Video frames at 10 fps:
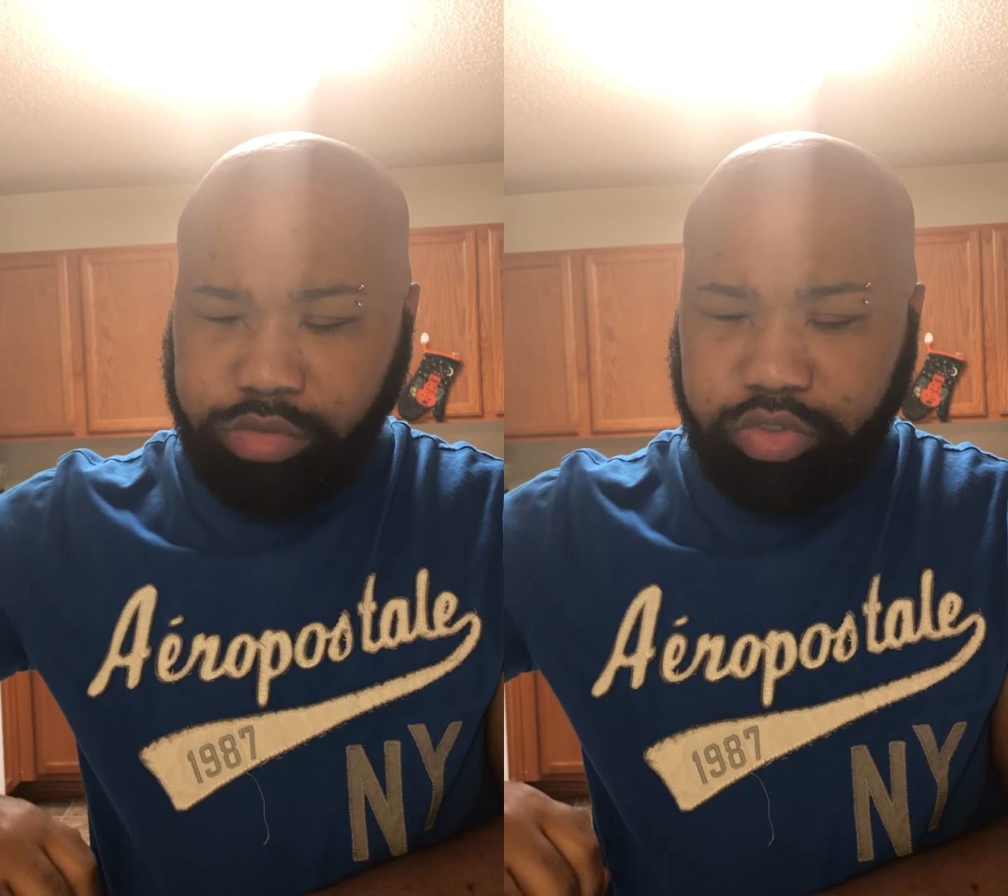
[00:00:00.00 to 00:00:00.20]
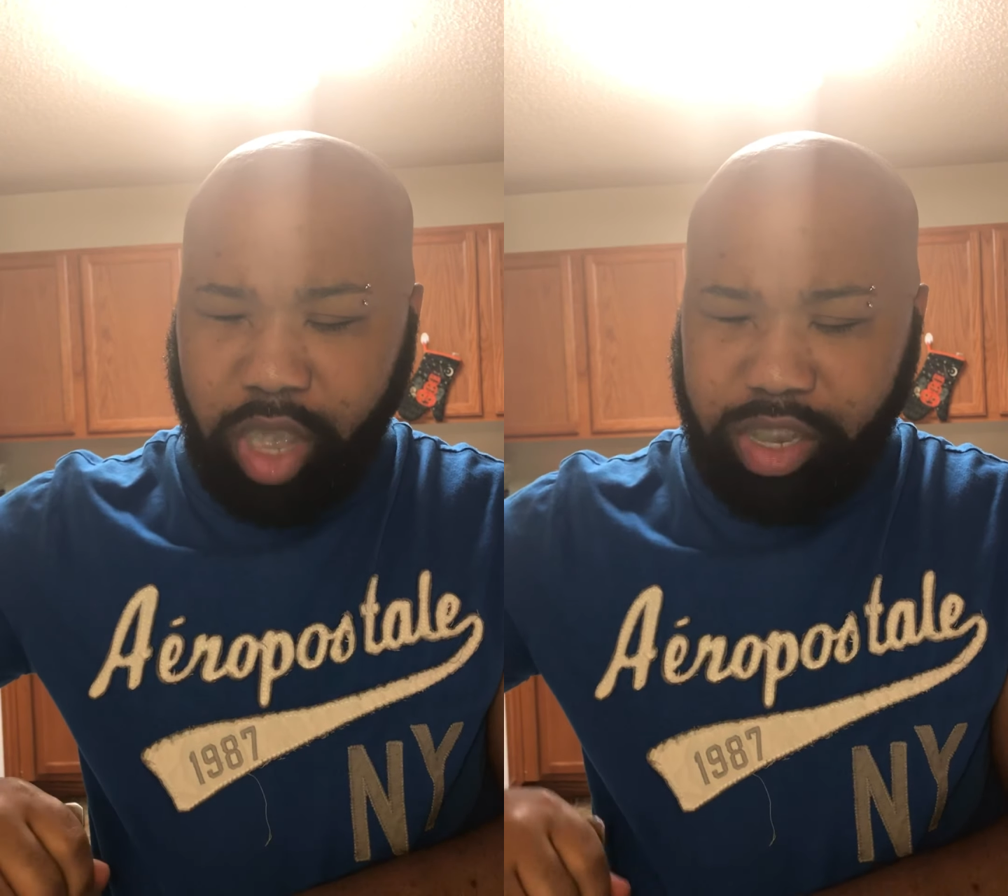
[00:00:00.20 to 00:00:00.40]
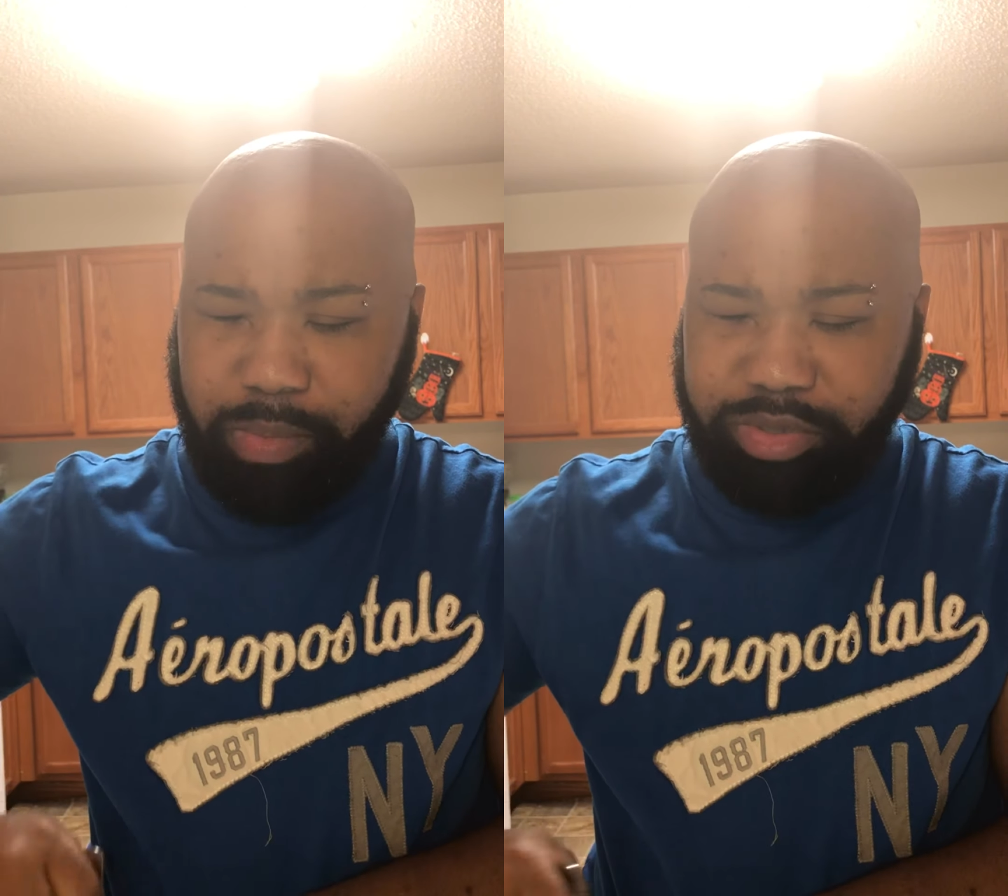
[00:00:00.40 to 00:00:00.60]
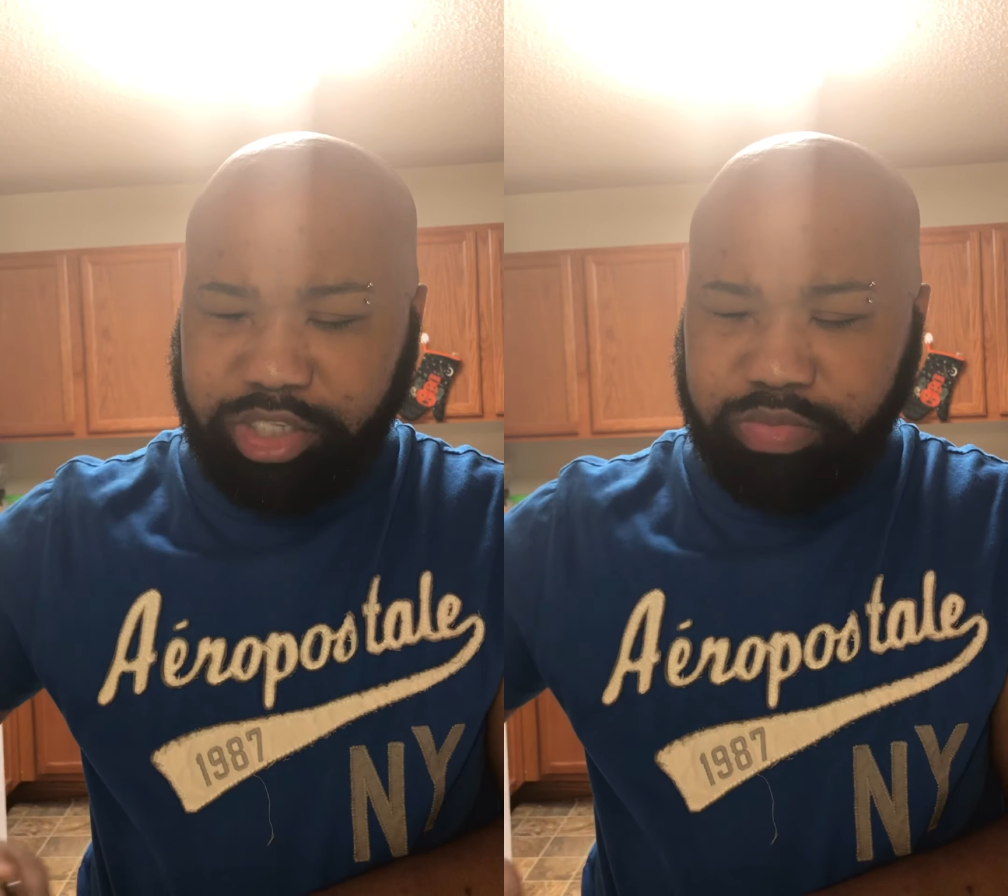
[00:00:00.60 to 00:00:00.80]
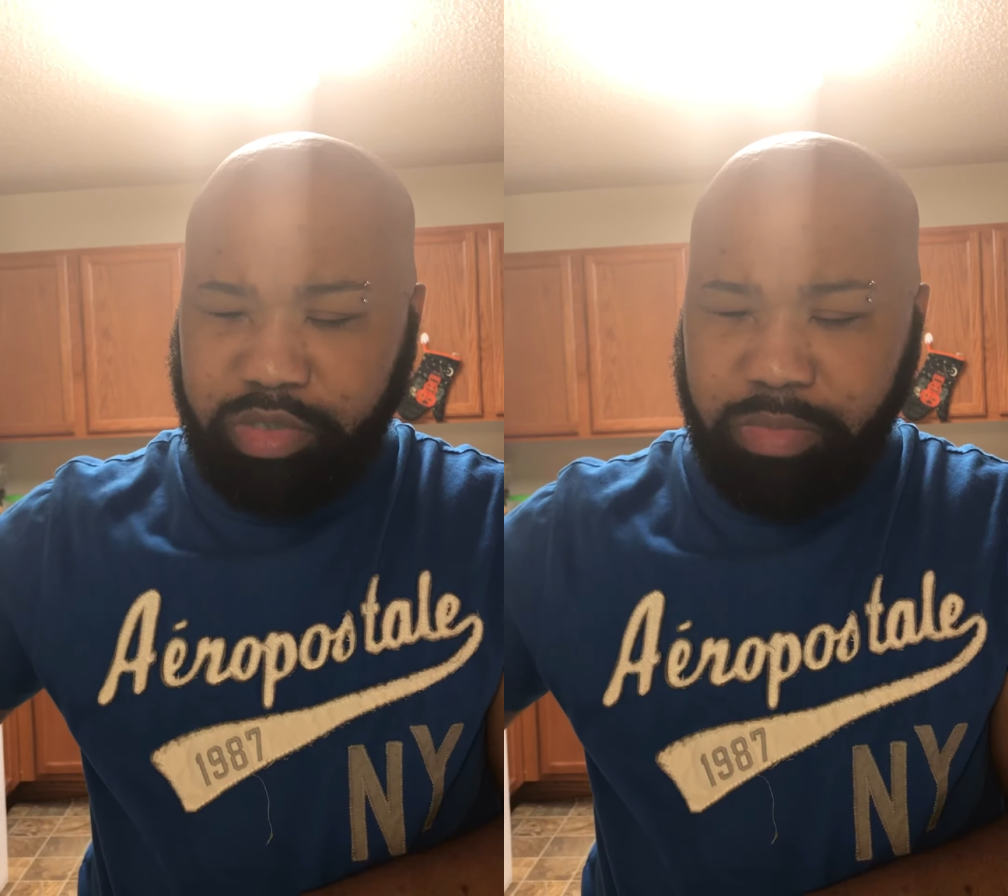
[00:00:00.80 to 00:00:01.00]
So I can put the
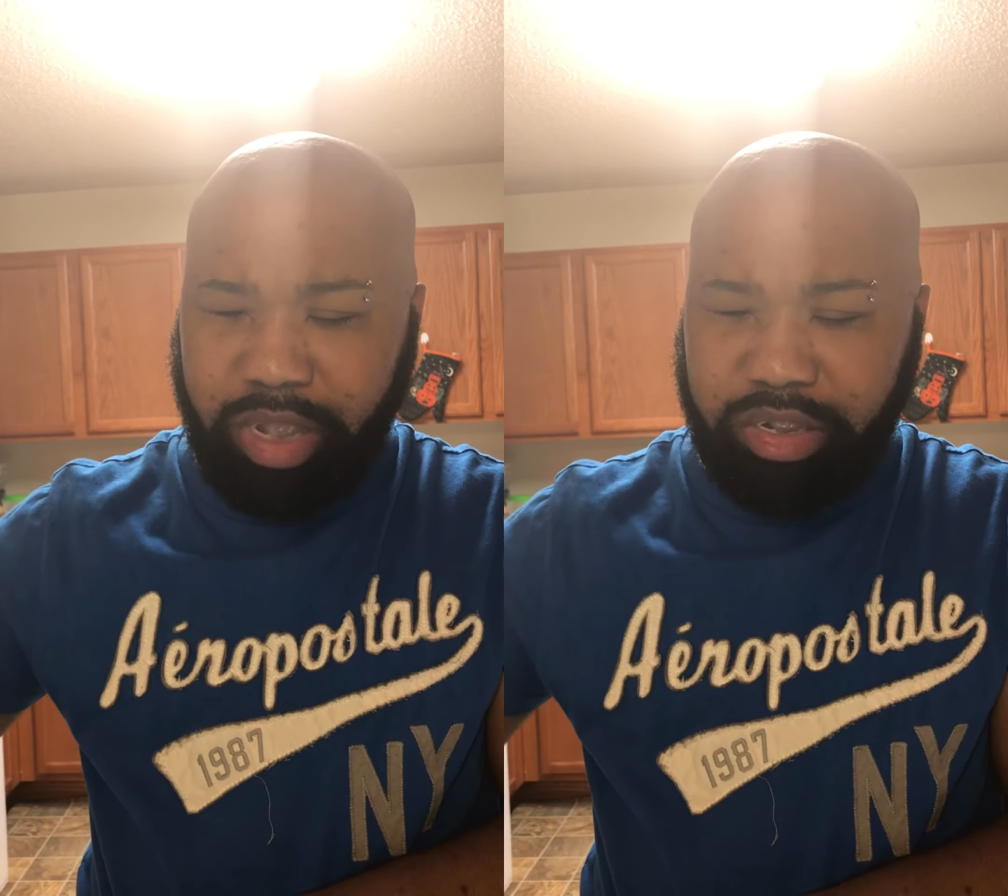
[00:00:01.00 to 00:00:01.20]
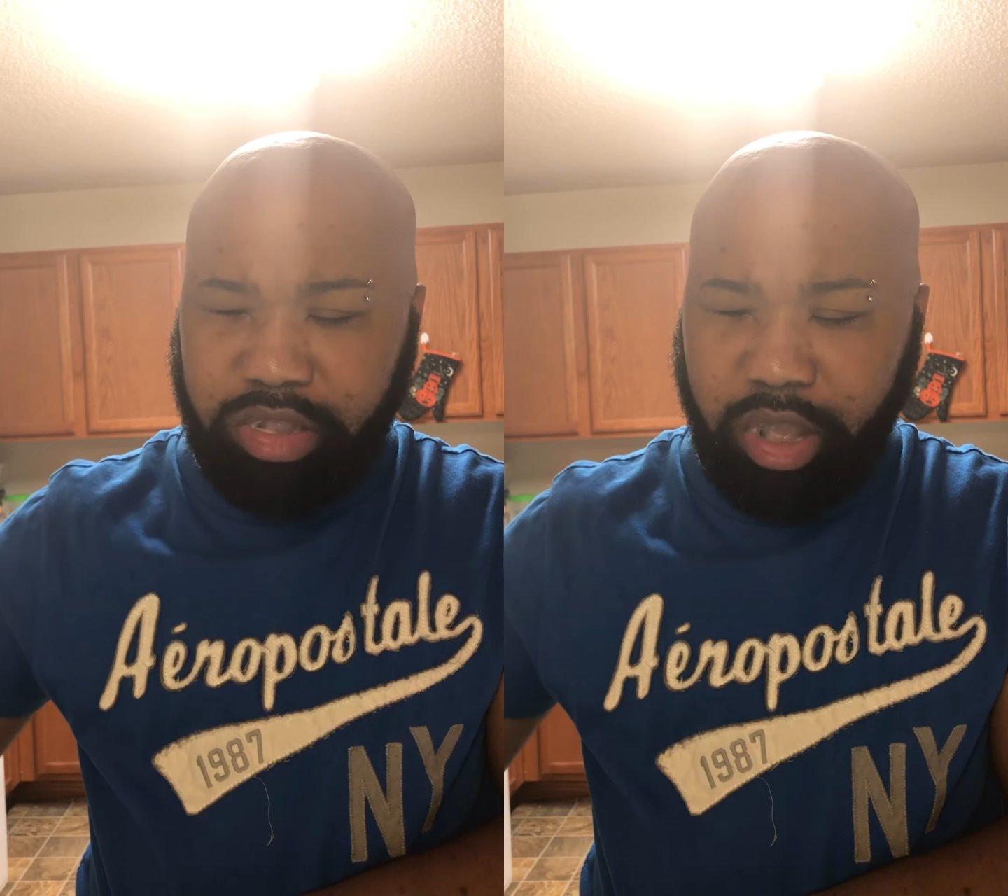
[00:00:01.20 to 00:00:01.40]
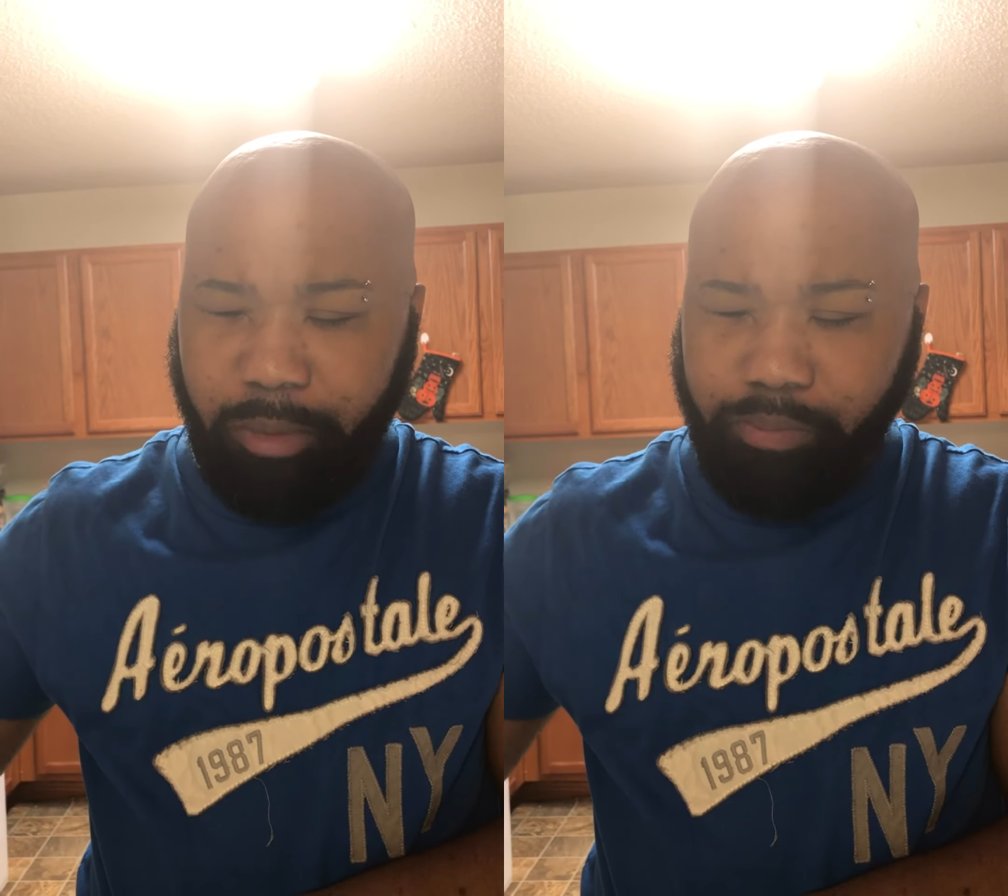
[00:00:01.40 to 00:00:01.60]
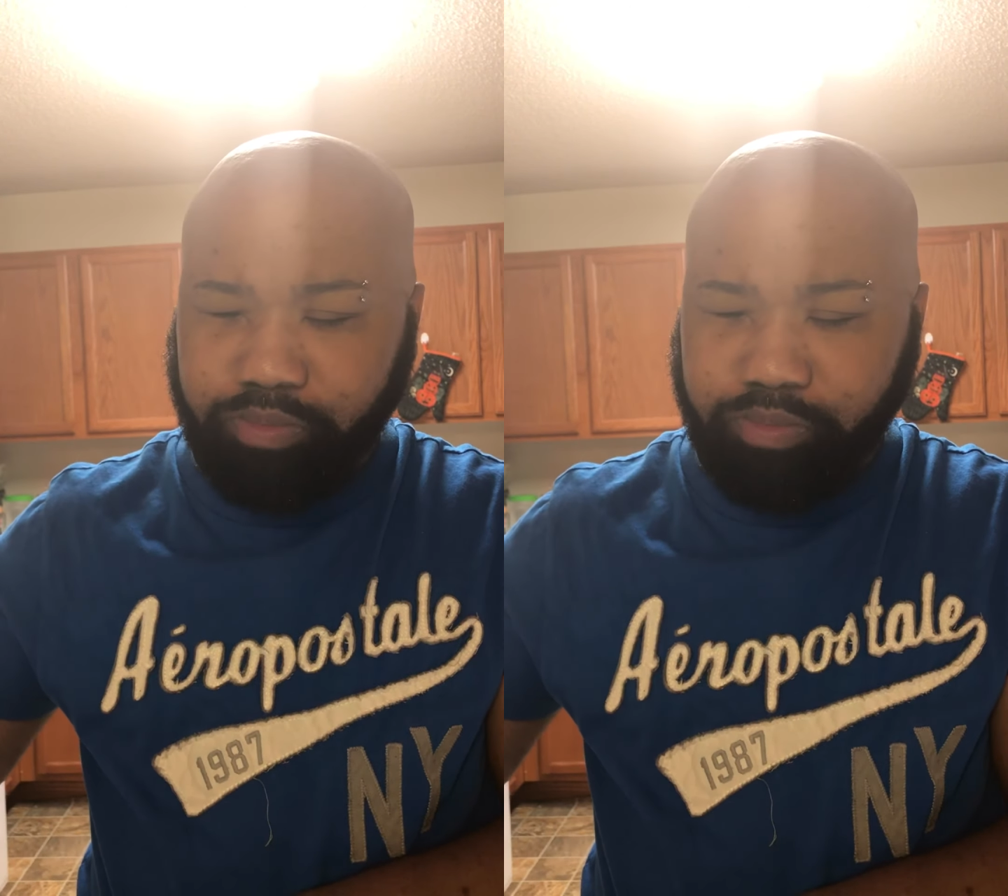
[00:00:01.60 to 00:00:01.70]
spoon back in there.